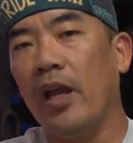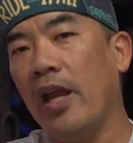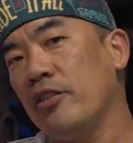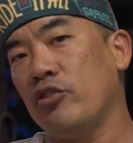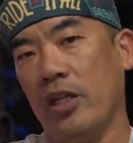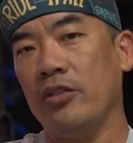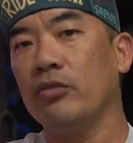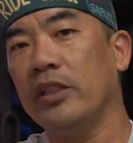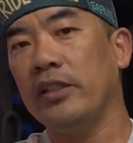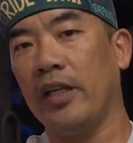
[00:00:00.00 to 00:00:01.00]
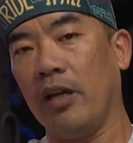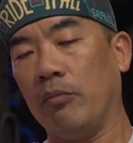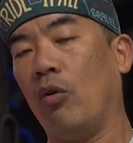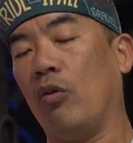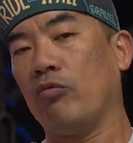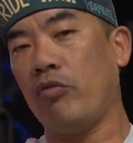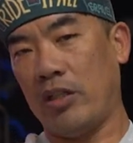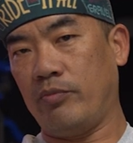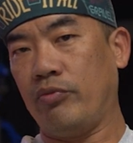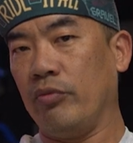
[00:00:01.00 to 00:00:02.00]
and generally they are more
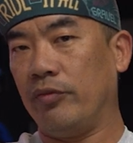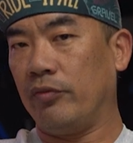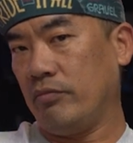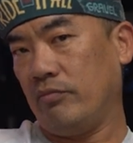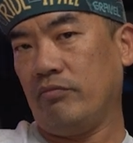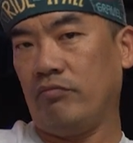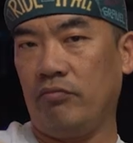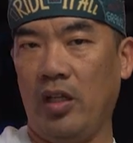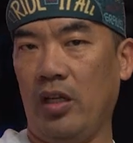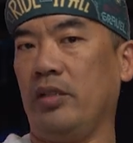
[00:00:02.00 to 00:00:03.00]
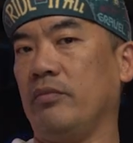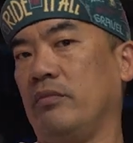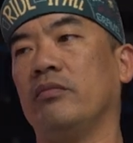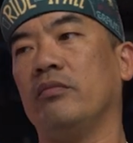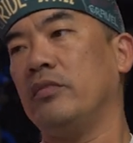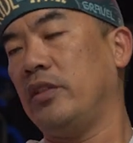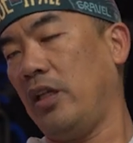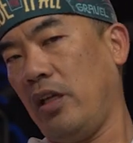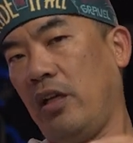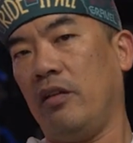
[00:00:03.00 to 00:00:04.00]
rust proof, like
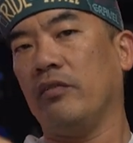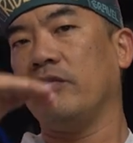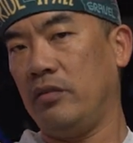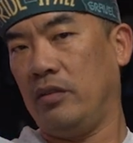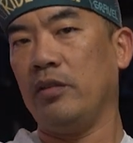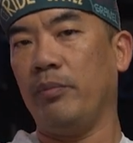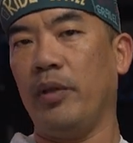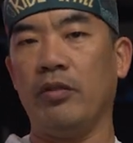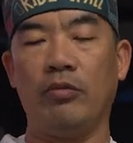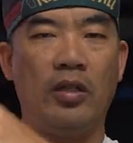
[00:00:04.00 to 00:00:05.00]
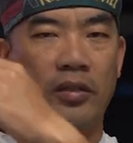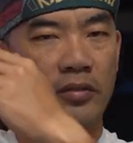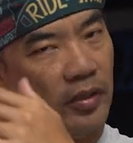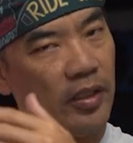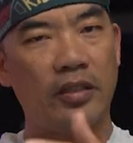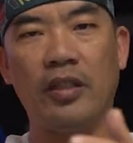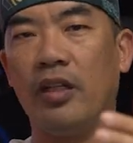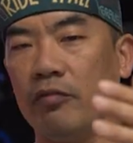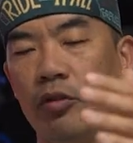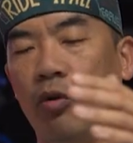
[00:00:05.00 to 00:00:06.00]
they have the better one and they
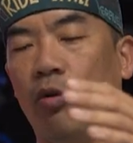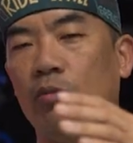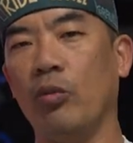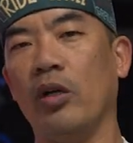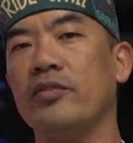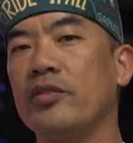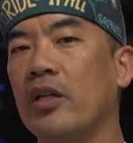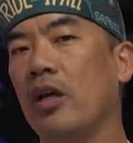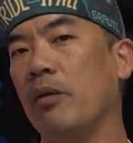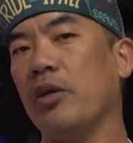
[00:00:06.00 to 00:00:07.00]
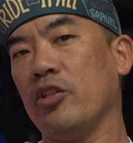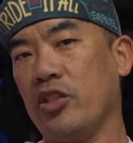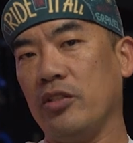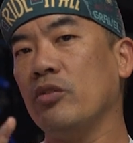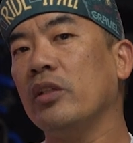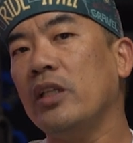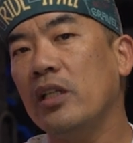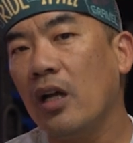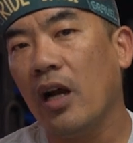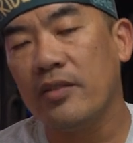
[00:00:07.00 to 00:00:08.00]
have the normal ones. But generally,
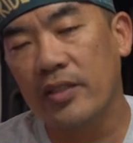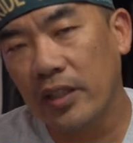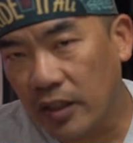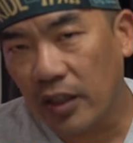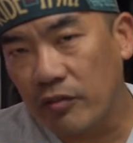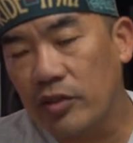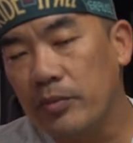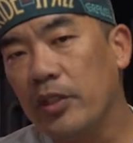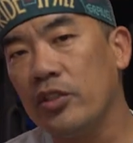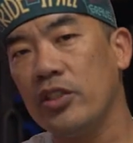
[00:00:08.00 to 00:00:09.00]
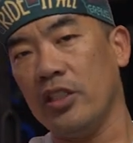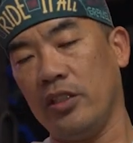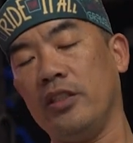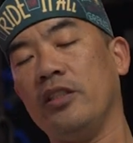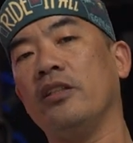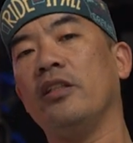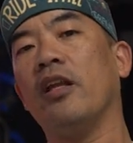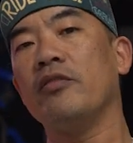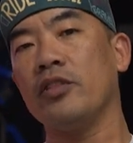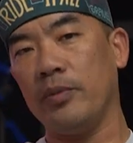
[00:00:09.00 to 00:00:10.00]
I say the 11
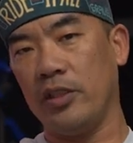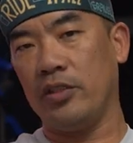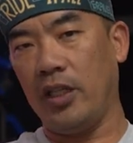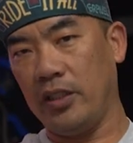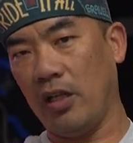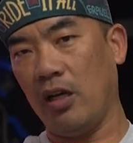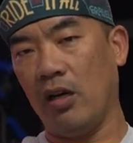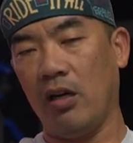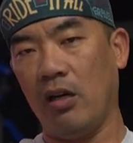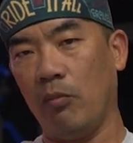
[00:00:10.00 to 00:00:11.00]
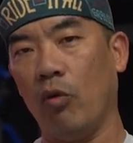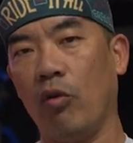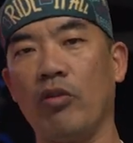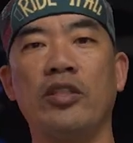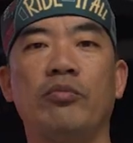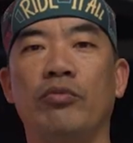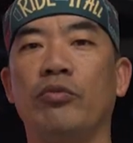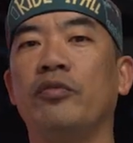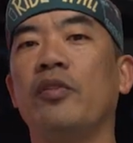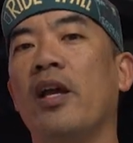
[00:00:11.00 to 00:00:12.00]
speed chain are more rust
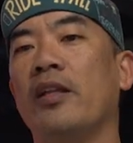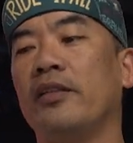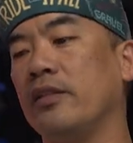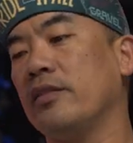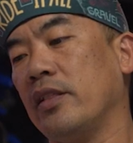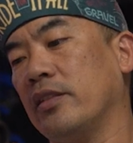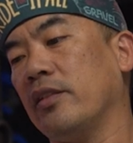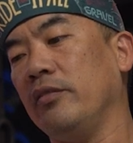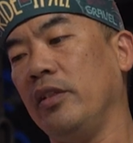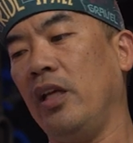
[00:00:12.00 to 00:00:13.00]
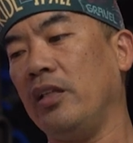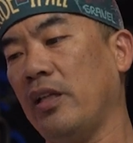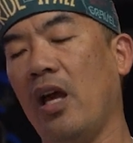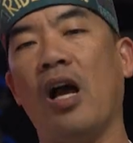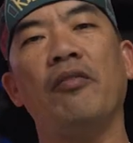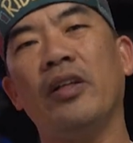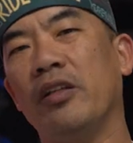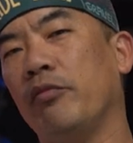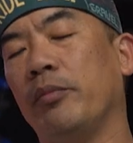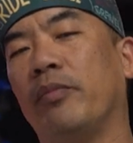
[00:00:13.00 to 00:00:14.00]
proof than the 6-7-8. I think
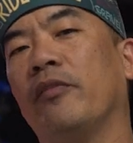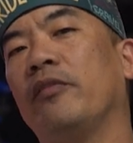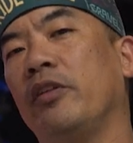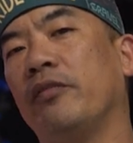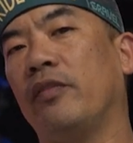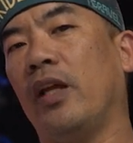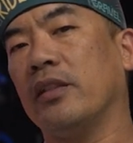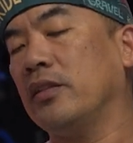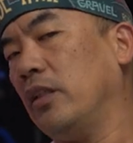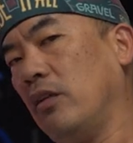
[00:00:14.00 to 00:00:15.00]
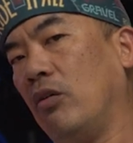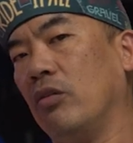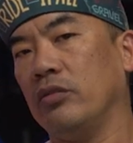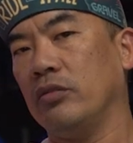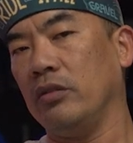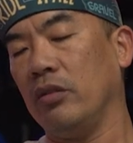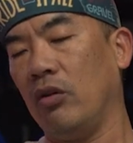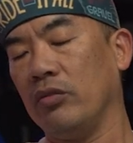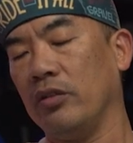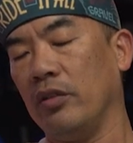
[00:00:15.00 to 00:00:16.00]
it reflected
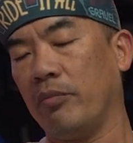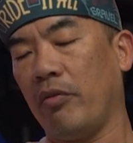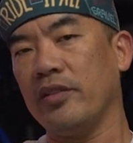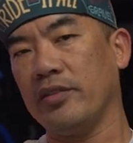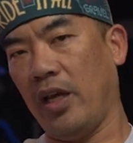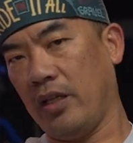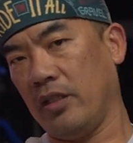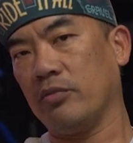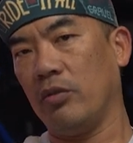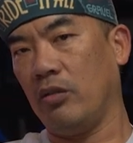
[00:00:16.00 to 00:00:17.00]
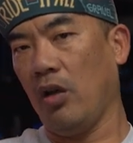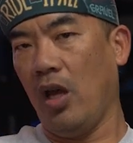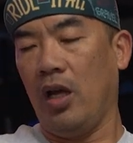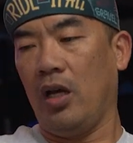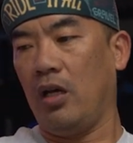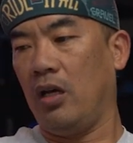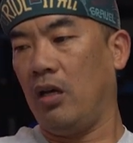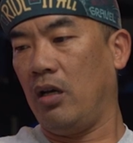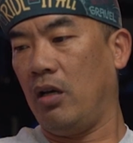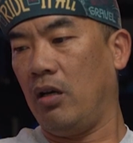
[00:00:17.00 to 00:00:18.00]
on the price tag as well.
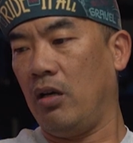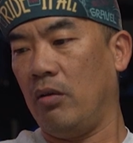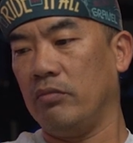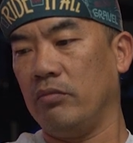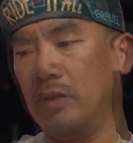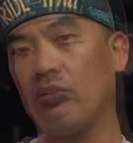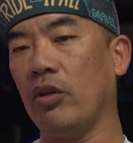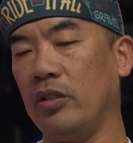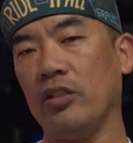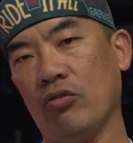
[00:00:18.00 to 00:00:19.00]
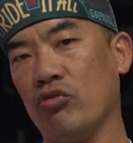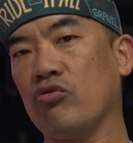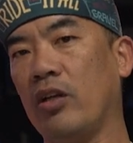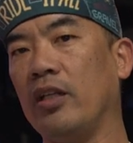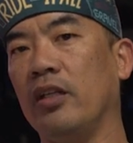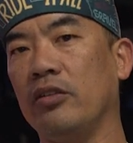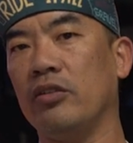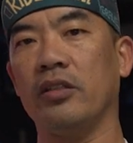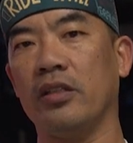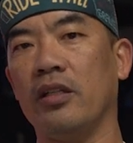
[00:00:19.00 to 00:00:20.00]
So in Australia, you
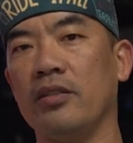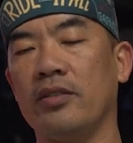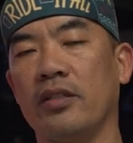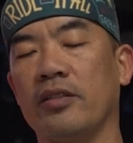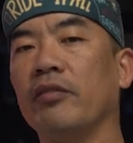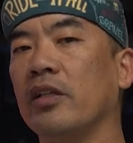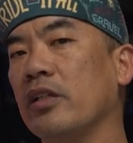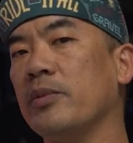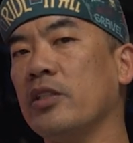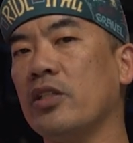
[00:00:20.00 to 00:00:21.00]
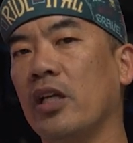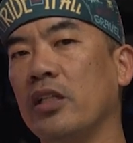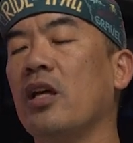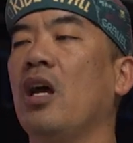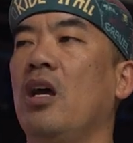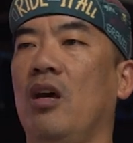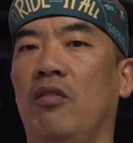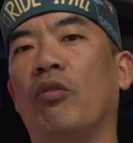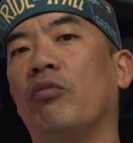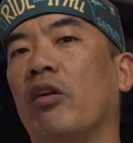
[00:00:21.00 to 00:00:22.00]
can get a 6-7-8 speed chain
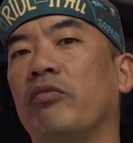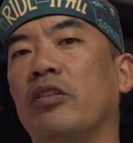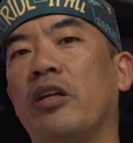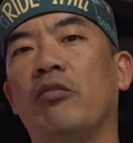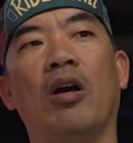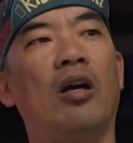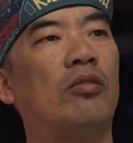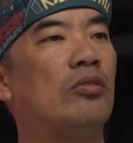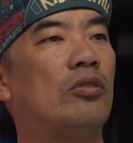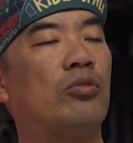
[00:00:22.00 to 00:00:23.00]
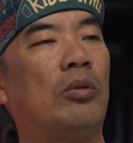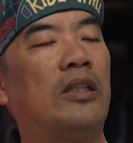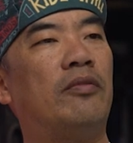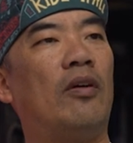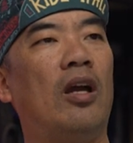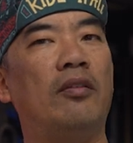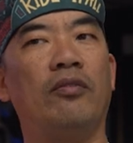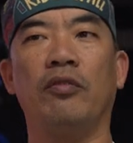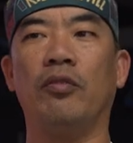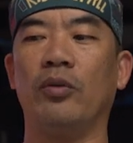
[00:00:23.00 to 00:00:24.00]
for roughly around
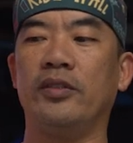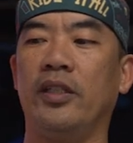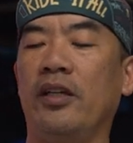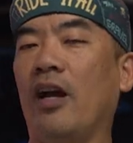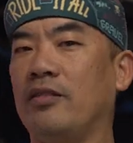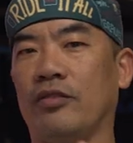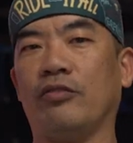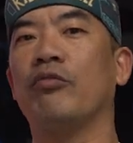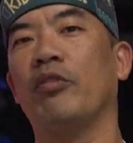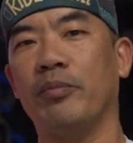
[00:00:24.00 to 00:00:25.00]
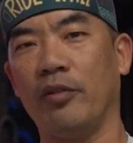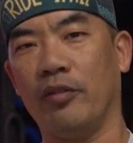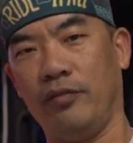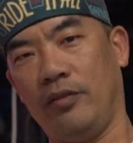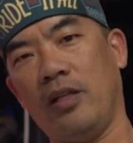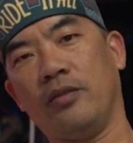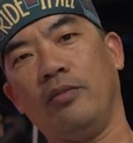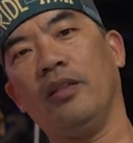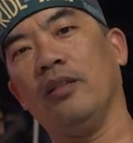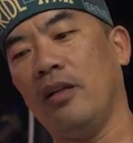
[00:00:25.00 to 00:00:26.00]
25, 40. I just got ripped off last
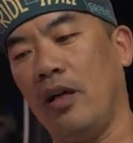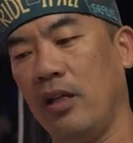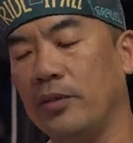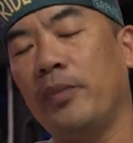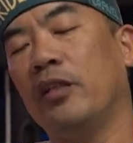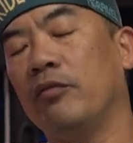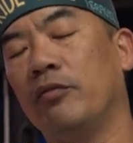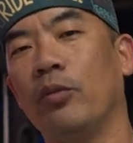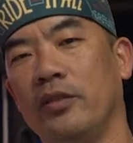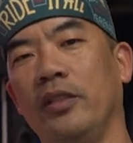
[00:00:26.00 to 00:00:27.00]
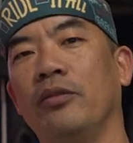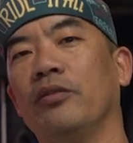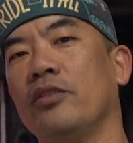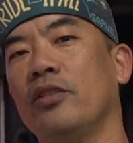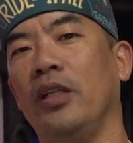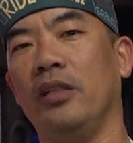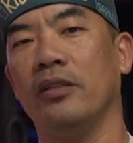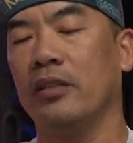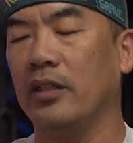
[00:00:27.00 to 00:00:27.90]
week. I spent 40 on a chain,